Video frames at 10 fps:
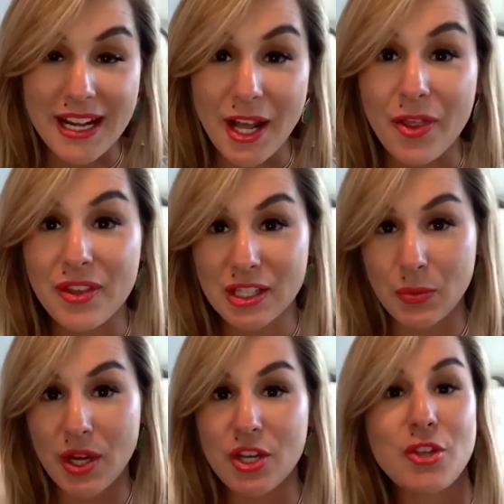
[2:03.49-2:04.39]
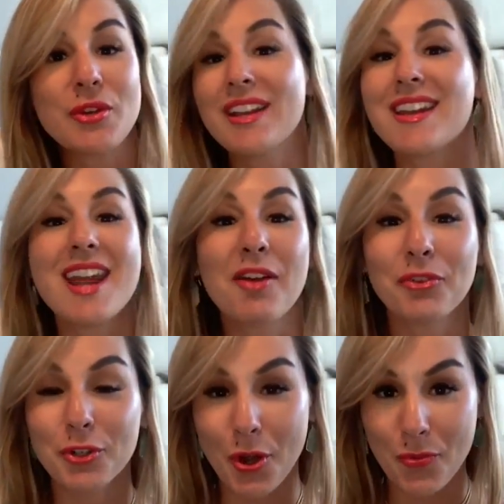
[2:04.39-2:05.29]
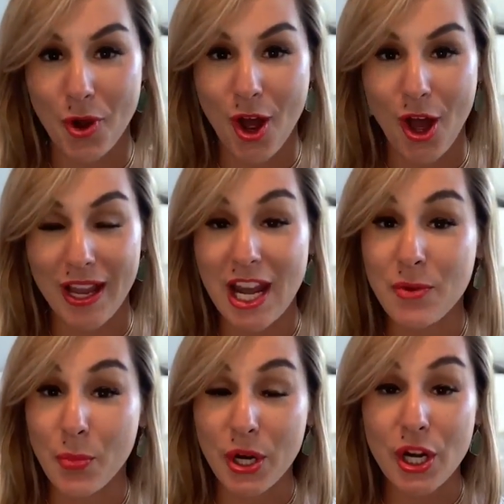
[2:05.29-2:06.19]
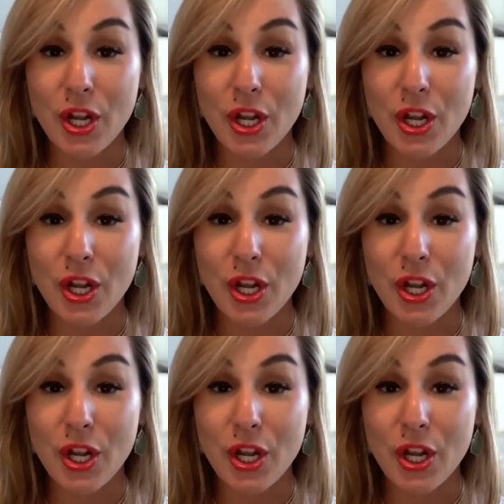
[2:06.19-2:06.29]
now this one, you could never go wrong, and we're gonna